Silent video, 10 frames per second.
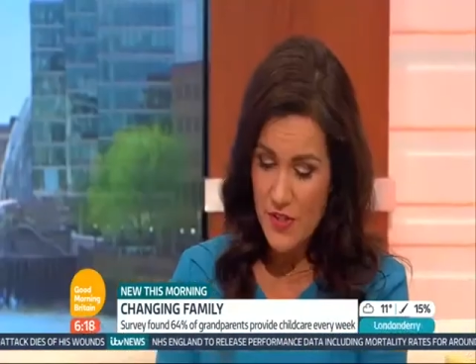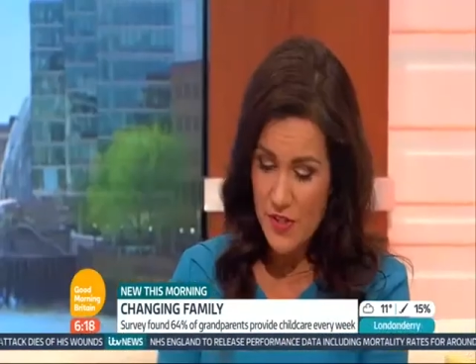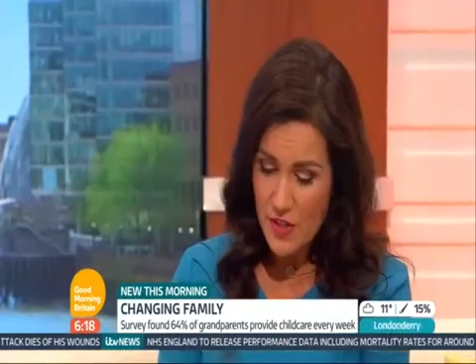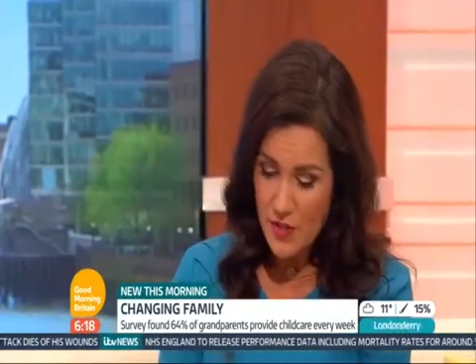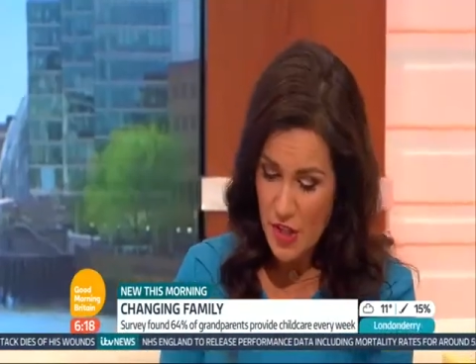
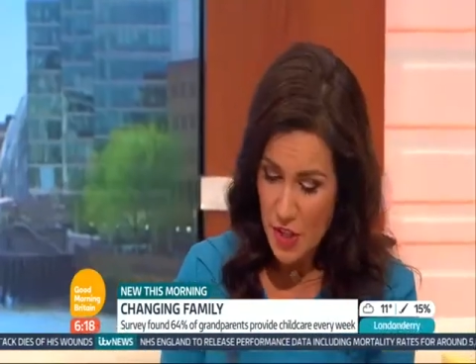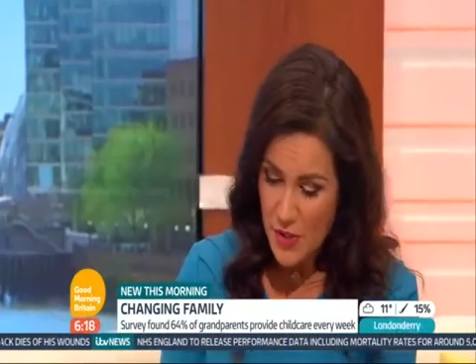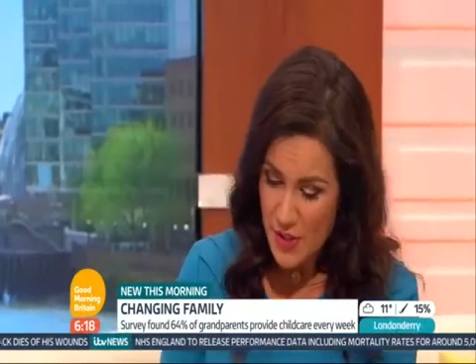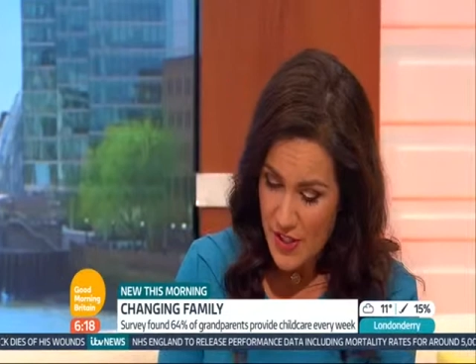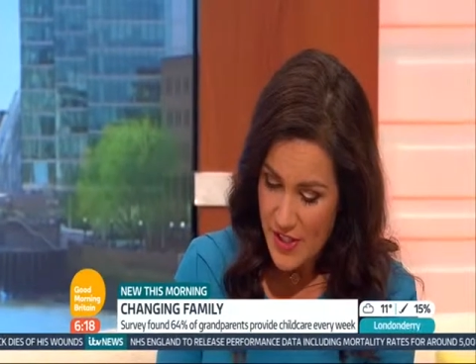survey
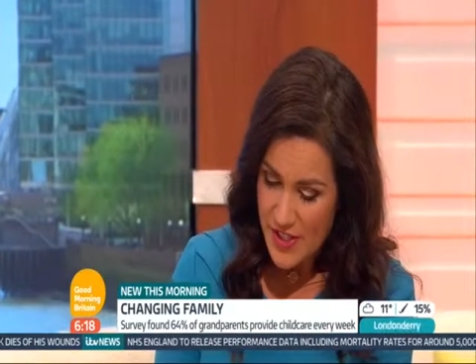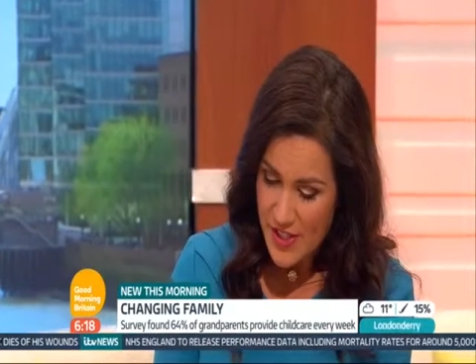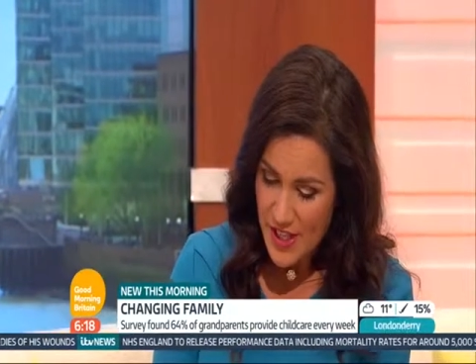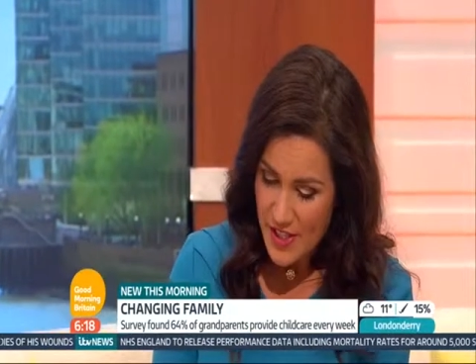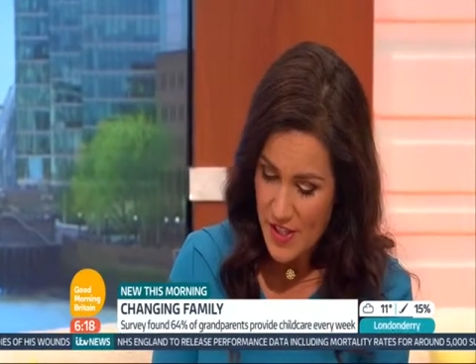shows that
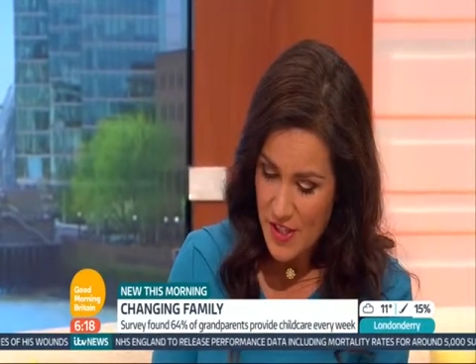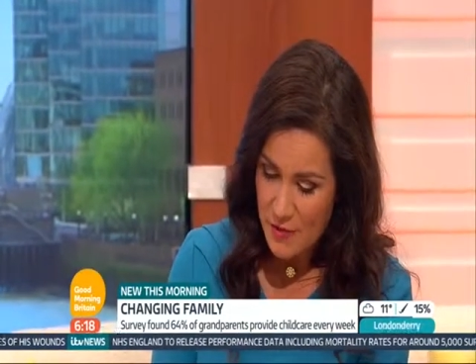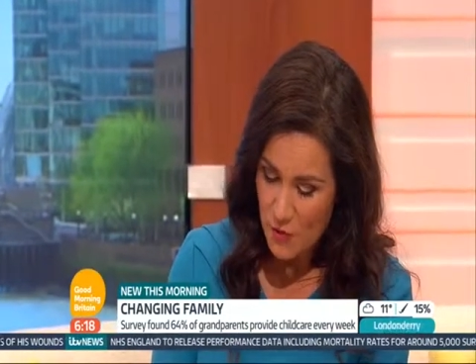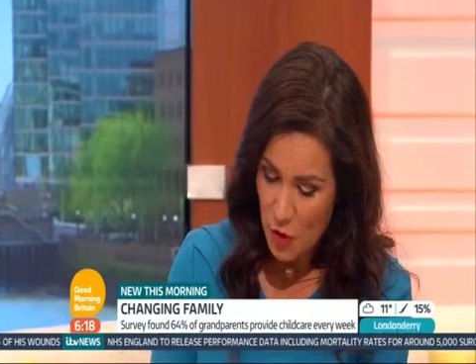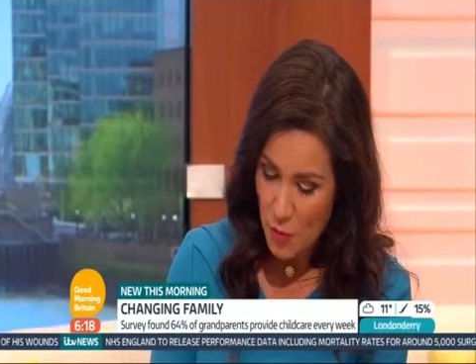
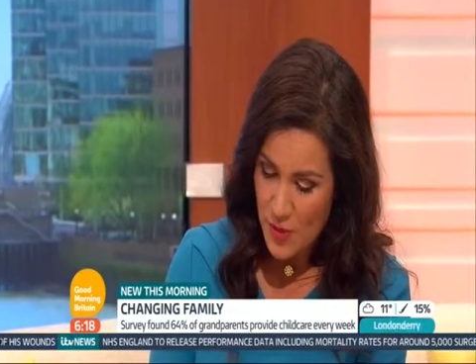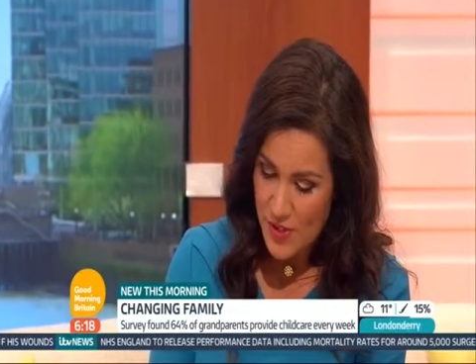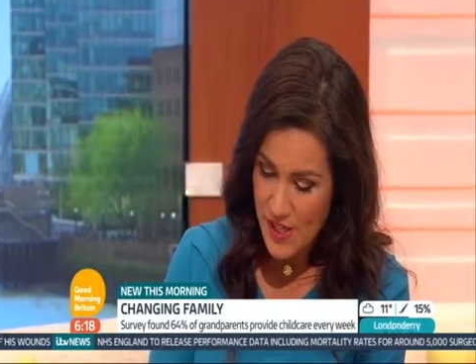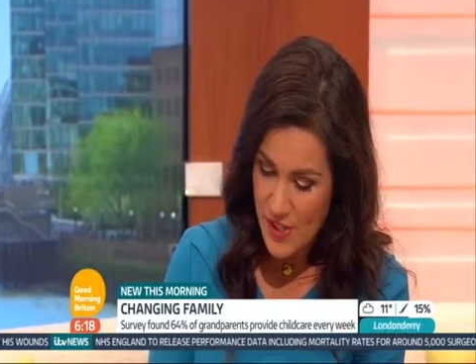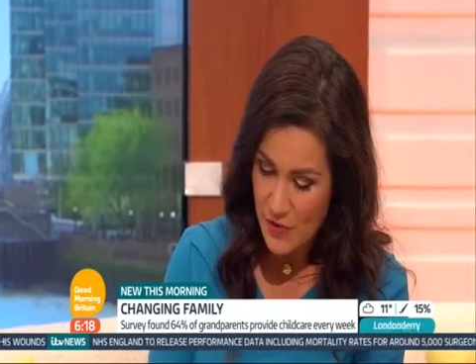
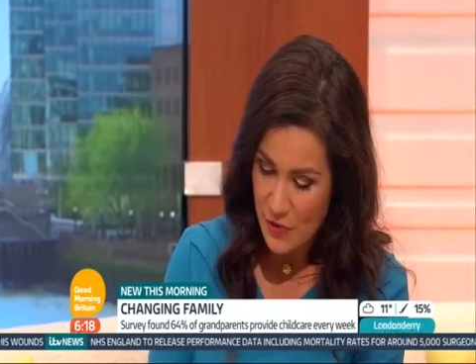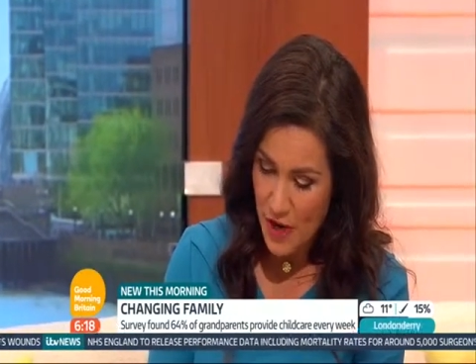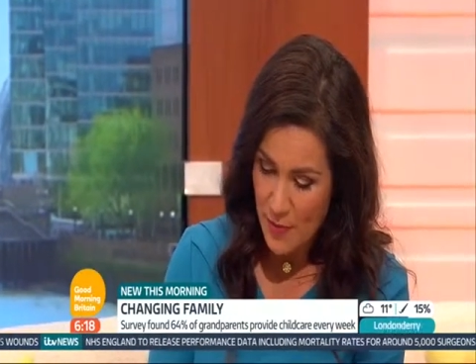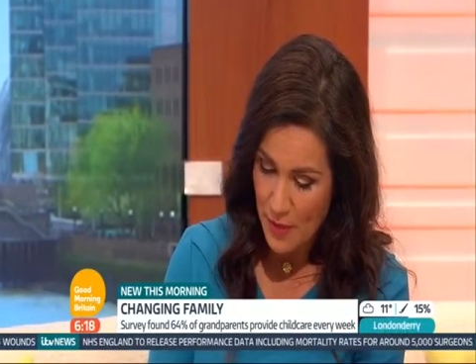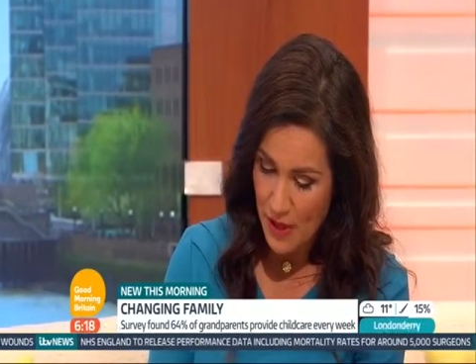64% of
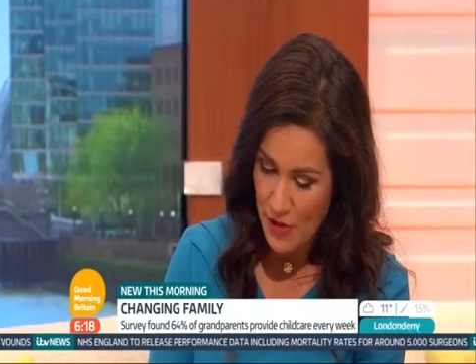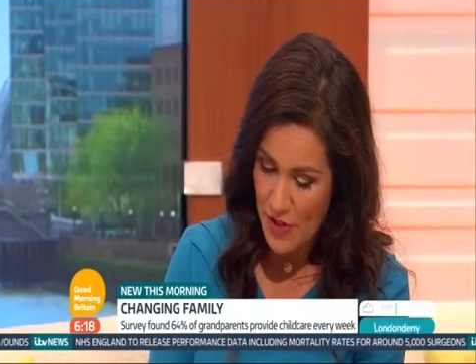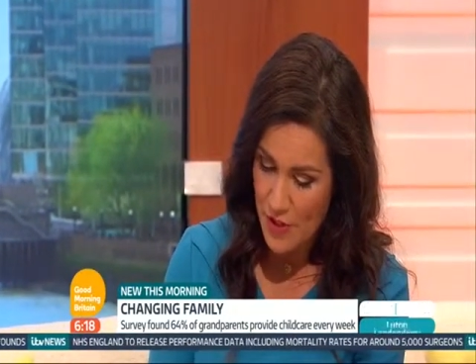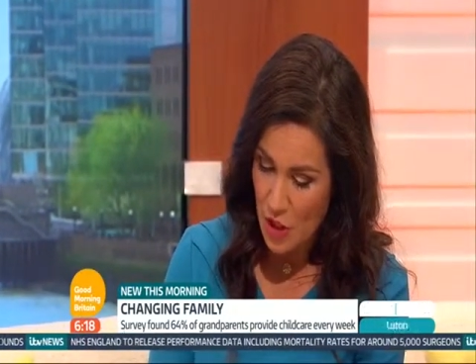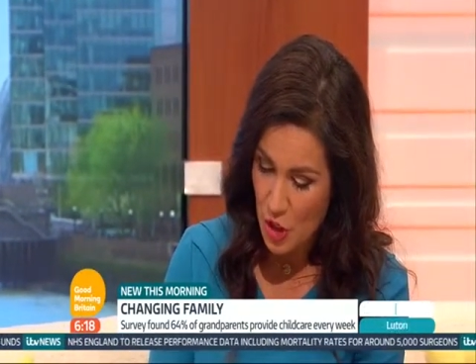
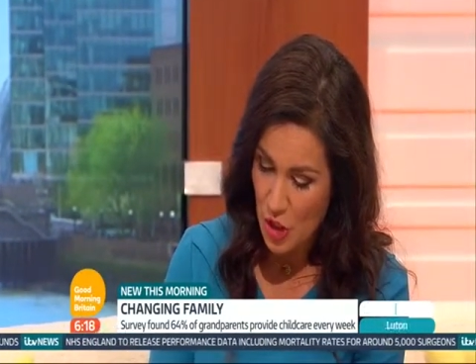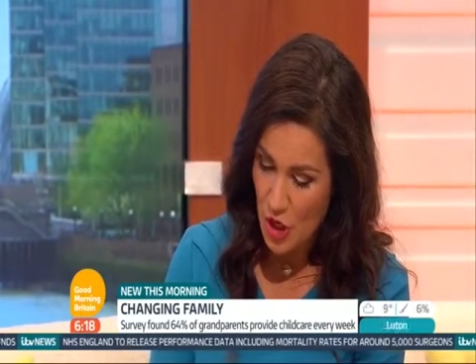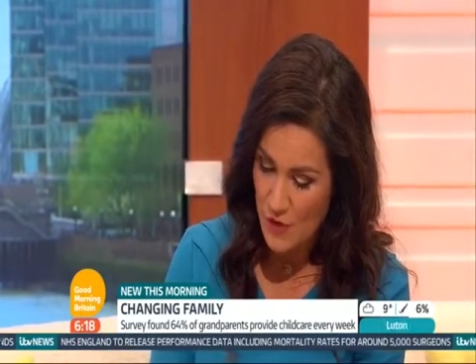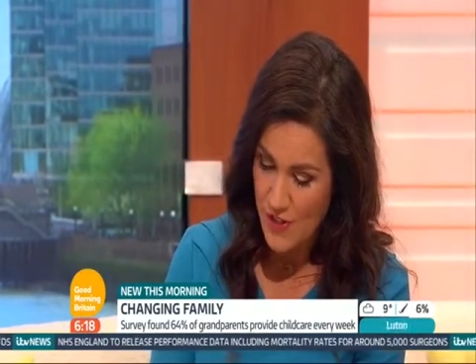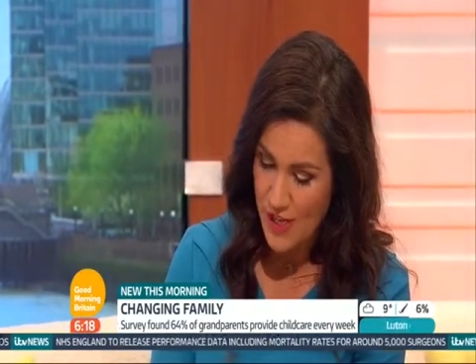grandparents look
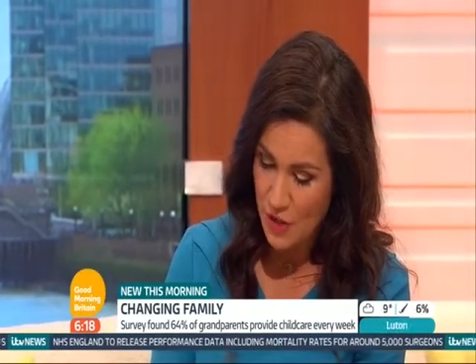after their